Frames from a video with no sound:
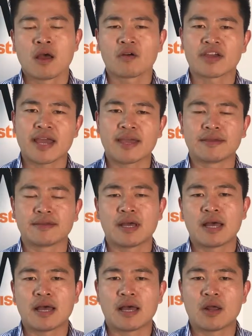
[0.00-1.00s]
Okay,
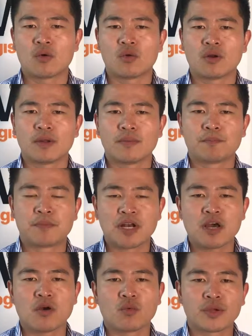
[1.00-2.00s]

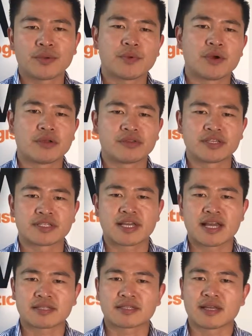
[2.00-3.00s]
below we will
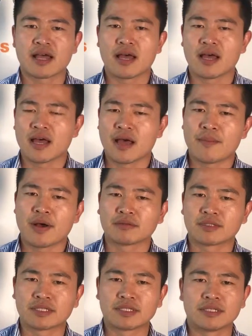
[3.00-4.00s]
discuss
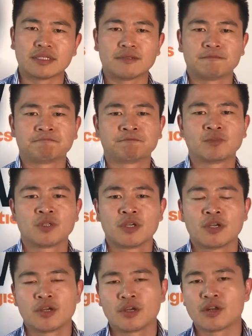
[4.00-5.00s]
about
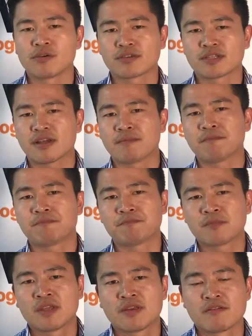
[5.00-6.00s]
some
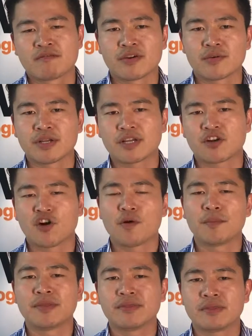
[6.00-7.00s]
very
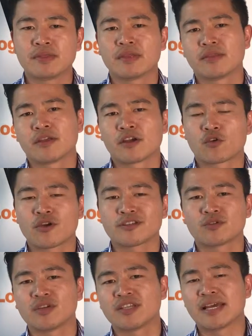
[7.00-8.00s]
common
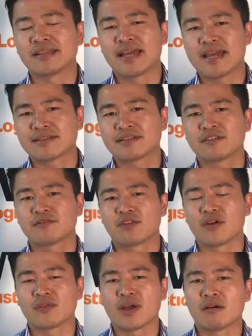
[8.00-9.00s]
question and answer
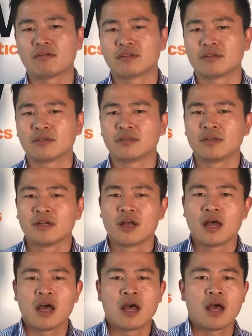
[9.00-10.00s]
from our
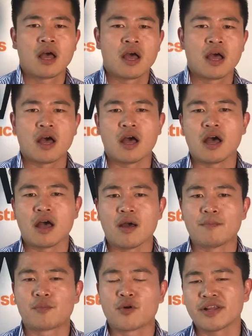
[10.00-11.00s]

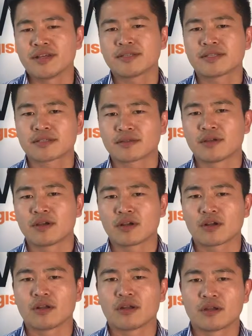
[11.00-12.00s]
previous
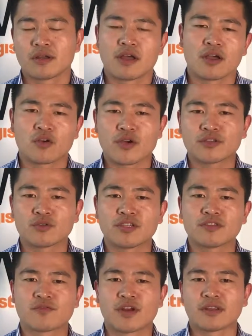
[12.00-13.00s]

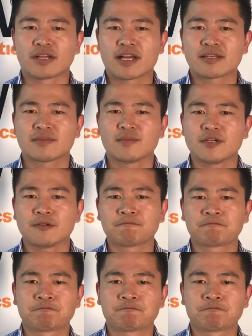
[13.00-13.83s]
questions from the customer.